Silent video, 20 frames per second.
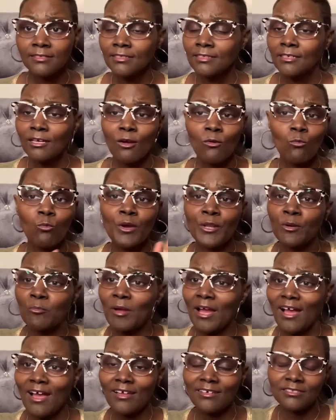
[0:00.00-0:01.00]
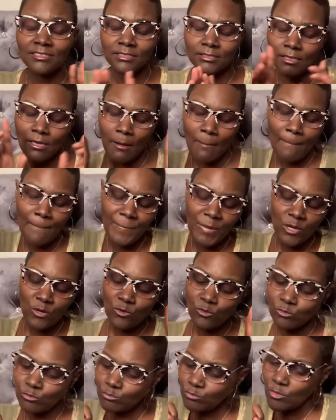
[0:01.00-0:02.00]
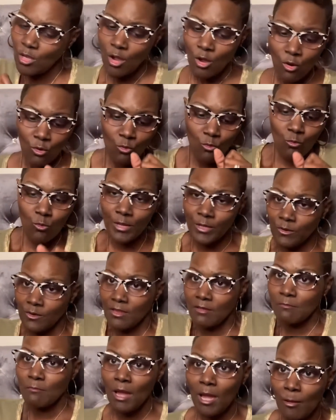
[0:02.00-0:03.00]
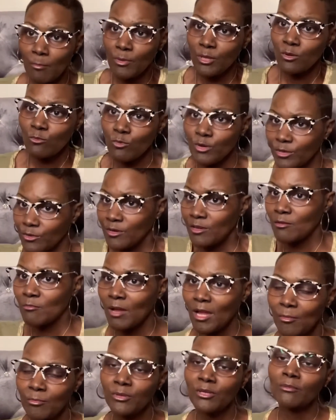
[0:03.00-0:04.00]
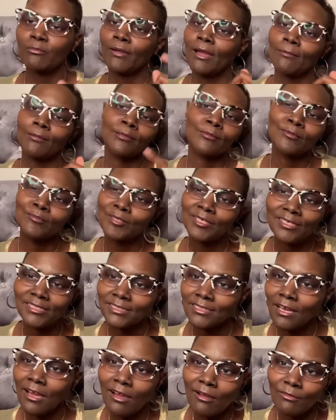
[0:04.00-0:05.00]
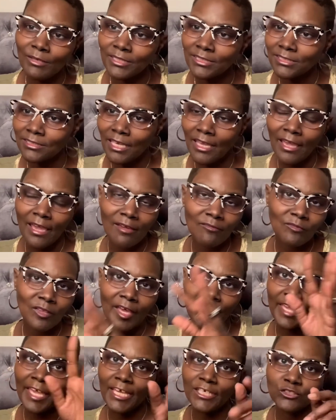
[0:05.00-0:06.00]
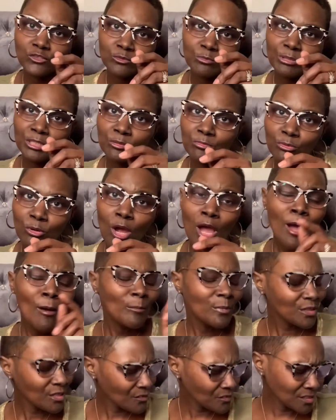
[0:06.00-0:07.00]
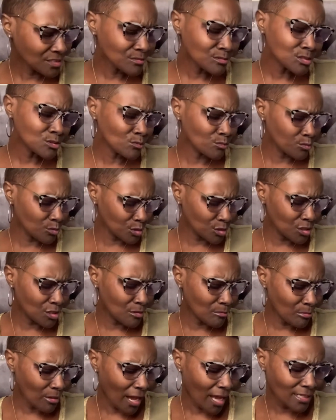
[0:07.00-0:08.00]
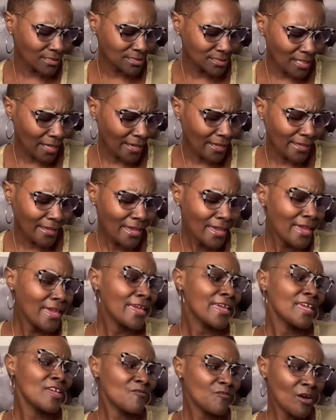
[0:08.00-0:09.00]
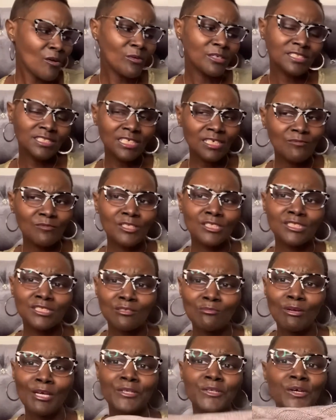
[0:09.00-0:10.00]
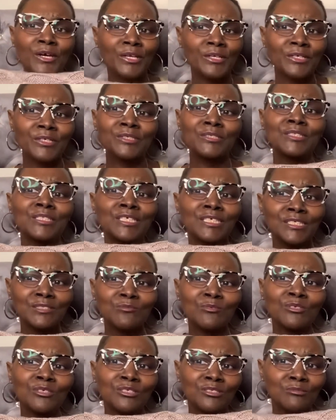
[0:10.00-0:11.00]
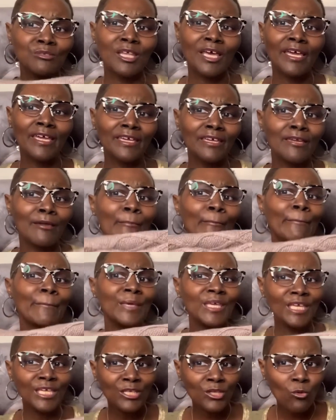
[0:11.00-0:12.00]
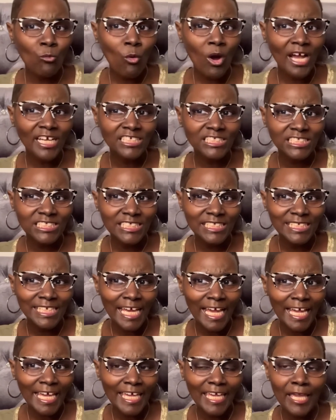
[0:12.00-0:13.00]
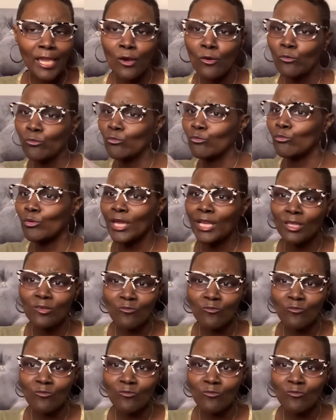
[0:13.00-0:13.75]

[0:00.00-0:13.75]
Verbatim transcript: winter box. Boom. Winter in my book, winter in my book, probably because I always have, like, extra people. But no, this was a really good box. Like, if I wasn't giving these to my daughter, these would, like, be in the wash tonight, ready for